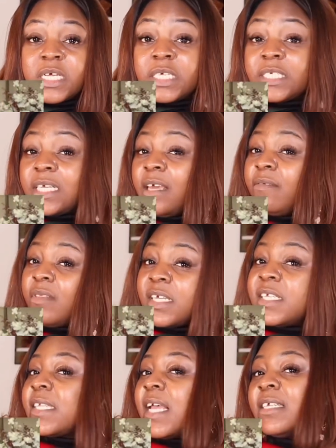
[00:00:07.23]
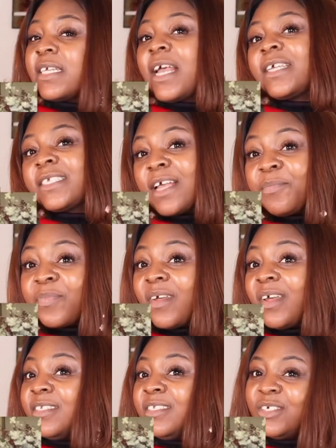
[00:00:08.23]
So if this sounds like
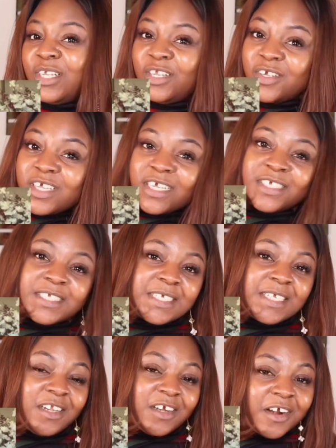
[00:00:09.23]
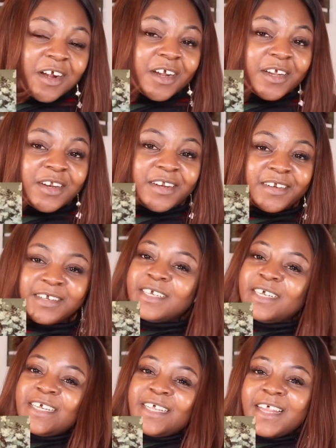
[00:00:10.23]
something you're looking to learn,
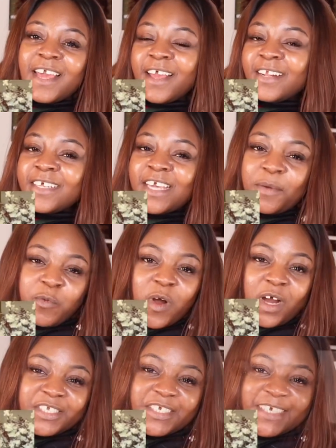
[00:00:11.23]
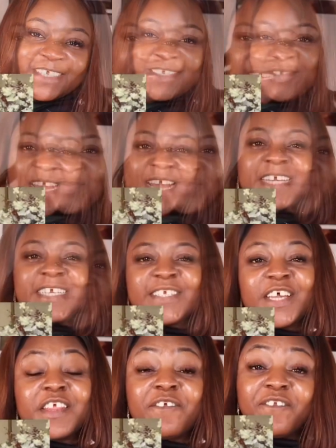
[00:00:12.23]
then keep watching.
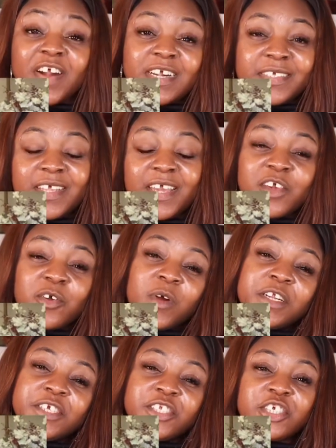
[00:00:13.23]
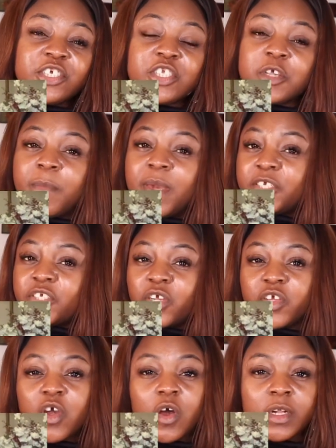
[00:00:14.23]
So the first thing you want to do to make sure
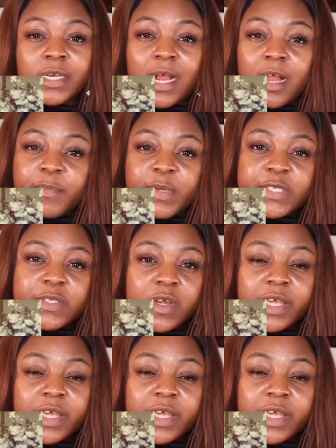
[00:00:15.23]
your underarm is not